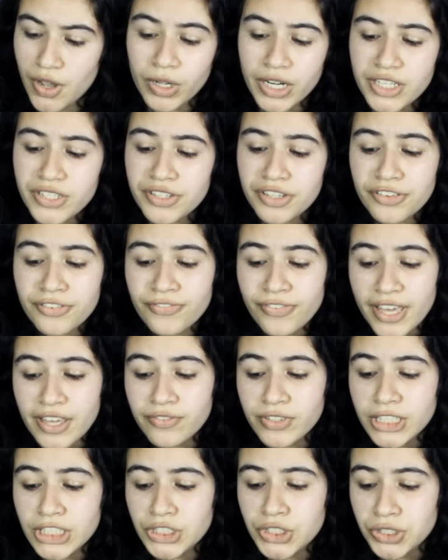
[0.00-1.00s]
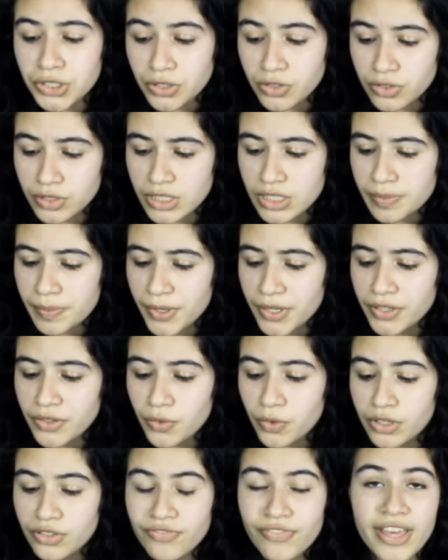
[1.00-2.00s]
What is your favorite children's
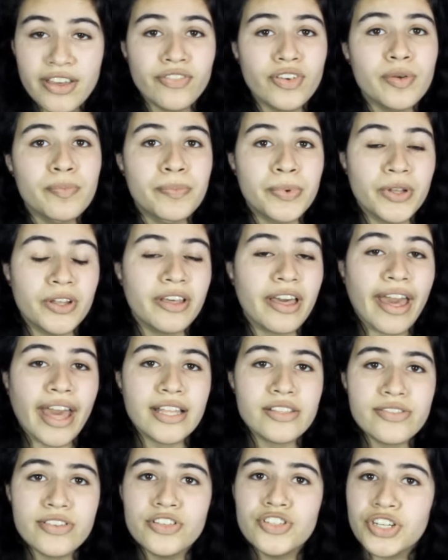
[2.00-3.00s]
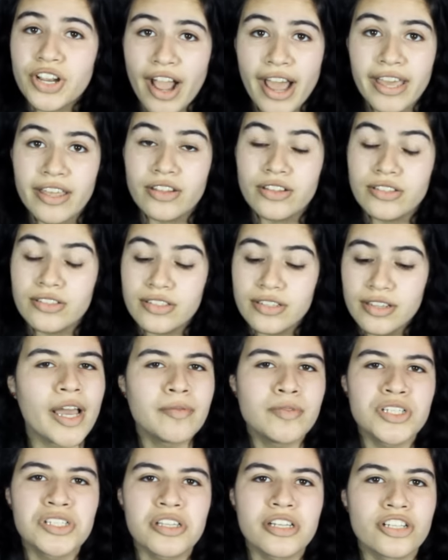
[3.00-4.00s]
book or favorite book as a child?
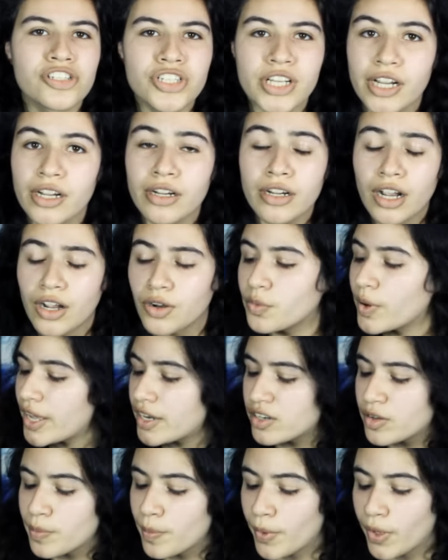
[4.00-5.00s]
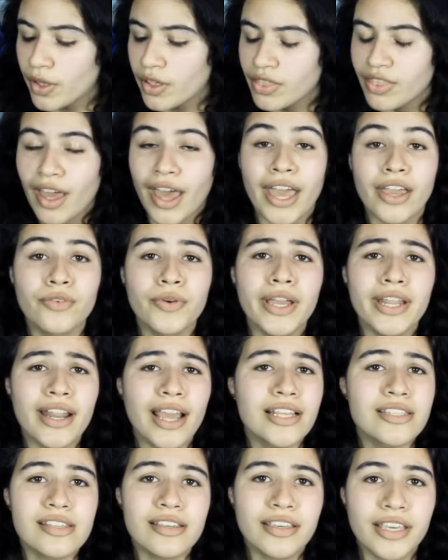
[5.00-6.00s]
I'm just gonna share a random book that I read
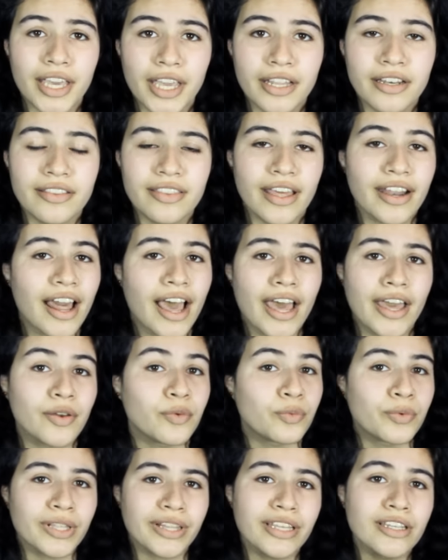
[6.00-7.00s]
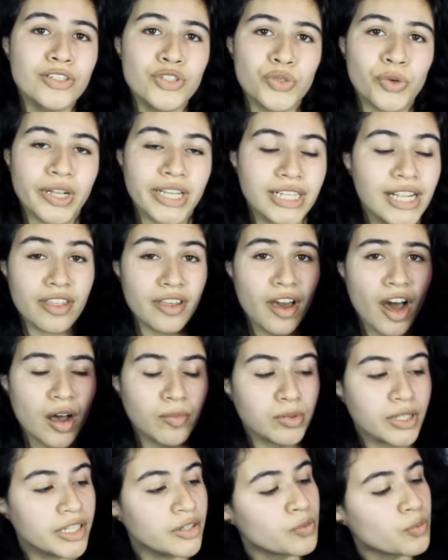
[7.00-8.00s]
as a kid that I really enjoyed, The
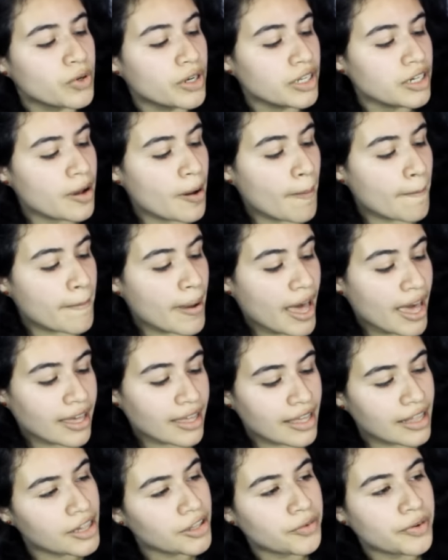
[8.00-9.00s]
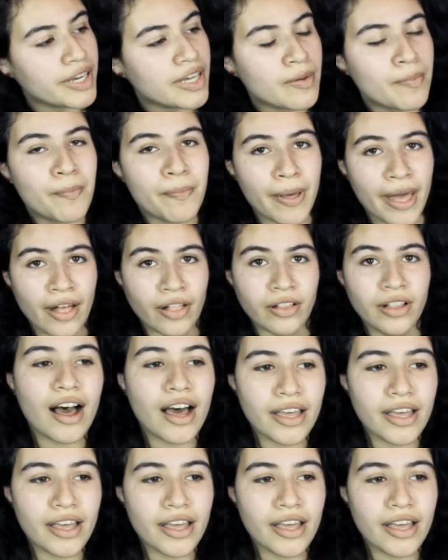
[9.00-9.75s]
Goblin Wood by Hilari Bell.